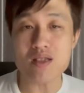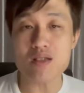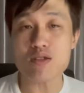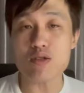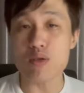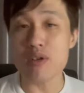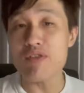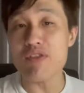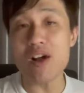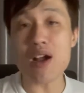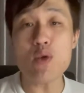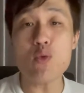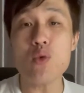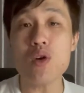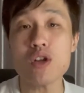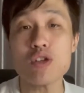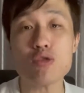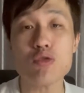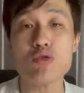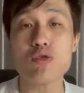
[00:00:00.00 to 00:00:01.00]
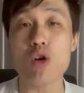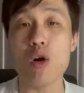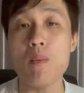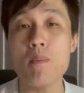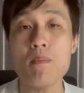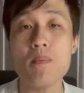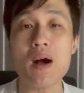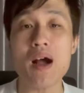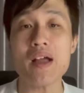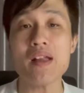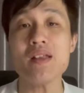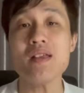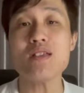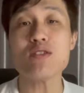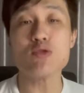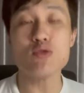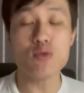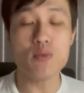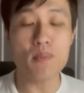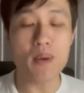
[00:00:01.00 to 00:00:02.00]
So if I were to combine these
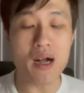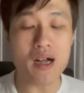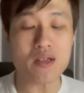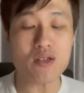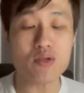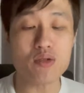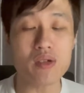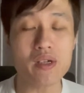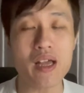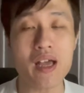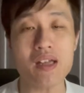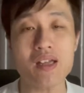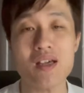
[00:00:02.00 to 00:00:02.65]
two parts together,